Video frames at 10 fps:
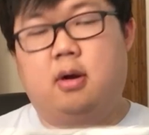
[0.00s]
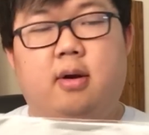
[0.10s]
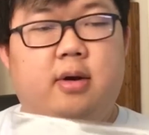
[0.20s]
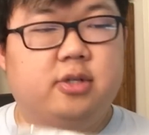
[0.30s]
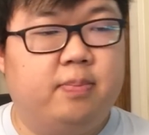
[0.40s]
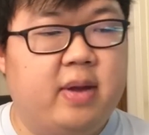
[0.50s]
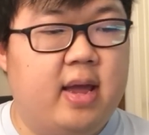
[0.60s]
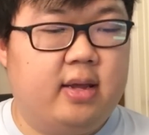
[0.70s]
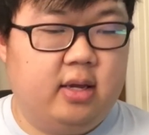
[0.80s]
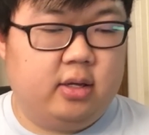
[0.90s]
All right, here's a
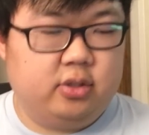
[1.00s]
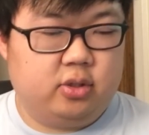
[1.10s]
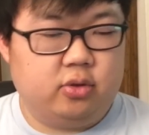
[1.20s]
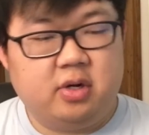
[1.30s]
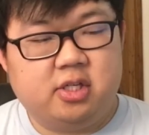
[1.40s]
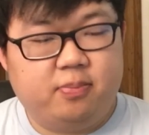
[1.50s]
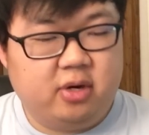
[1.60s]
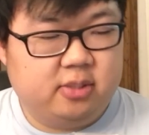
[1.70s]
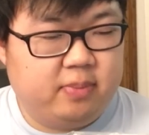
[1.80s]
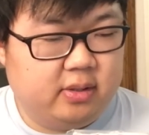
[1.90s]
package addressed to
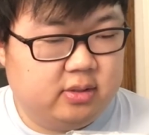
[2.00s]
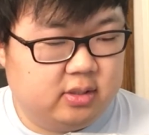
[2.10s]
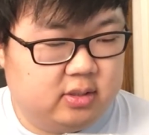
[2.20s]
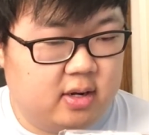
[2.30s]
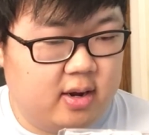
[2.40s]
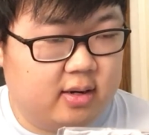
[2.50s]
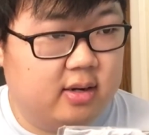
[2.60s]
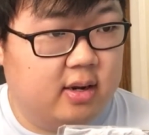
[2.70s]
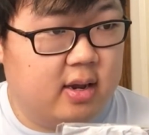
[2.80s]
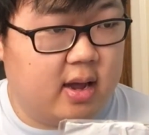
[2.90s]
Press Buttons and Talk.